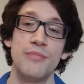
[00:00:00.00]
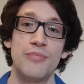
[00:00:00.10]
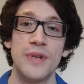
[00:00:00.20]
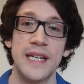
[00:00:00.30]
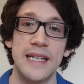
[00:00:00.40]

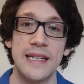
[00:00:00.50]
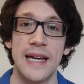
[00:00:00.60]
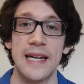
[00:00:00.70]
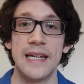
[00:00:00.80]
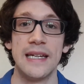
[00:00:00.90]
bring in
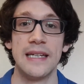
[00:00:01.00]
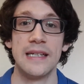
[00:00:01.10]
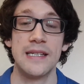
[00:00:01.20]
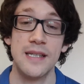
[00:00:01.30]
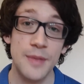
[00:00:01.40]
a
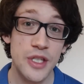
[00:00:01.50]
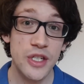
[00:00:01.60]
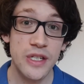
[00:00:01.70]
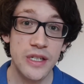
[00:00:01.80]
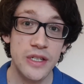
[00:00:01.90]
summer
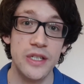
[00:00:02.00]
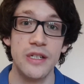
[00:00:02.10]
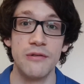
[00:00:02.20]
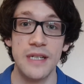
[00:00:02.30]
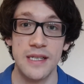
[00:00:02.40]
student to
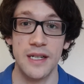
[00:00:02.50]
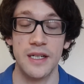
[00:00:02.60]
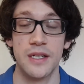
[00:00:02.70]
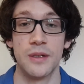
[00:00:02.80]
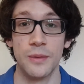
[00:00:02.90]
do
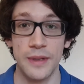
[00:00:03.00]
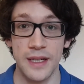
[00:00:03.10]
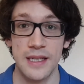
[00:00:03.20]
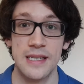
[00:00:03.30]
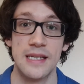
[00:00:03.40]
research with
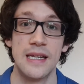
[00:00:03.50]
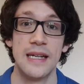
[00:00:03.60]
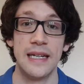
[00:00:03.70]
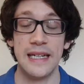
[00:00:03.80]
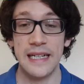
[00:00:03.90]
us
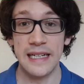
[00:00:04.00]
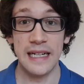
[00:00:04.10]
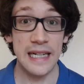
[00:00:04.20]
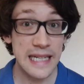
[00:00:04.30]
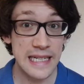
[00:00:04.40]
in
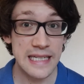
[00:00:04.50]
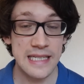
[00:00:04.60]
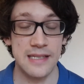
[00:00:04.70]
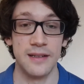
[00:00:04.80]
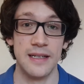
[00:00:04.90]

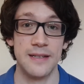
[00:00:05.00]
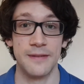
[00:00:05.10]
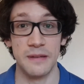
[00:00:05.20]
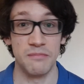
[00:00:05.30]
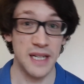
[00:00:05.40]
Leeds on a
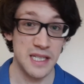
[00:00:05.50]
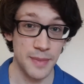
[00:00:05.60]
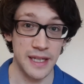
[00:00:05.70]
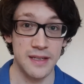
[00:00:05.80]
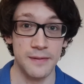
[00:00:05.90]
different
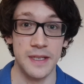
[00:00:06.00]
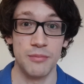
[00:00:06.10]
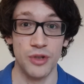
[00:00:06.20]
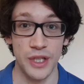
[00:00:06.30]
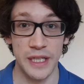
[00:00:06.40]
aspect of this
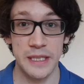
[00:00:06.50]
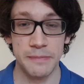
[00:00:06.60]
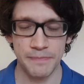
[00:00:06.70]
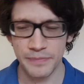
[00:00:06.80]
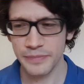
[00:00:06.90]
project.
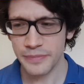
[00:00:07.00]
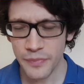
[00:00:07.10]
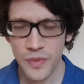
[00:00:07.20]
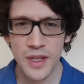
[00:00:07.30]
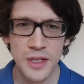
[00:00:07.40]

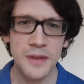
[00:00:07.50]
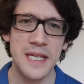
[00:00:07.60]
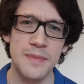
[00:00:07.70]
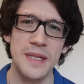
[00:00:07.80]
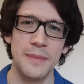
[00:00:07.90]
So that's
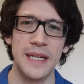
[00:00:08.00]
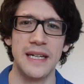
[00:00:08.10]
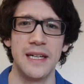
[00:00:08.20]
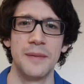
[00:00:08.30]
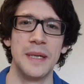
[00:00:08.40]
been a
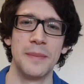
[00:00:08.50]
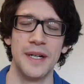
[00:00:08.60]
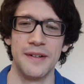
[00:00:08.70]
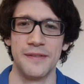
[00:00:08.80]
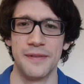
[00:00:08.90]
big part
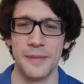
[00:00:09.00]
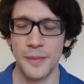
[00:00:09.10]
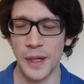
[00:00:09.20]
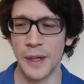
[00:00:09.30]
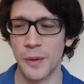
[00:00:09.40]
of
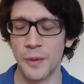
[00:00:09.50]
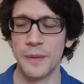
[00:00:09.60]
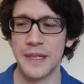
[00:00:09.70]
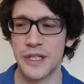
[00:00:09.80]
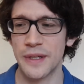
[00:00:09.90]
what we've
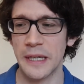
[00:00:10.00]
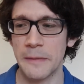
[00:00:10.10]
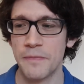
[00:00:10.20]
been doing.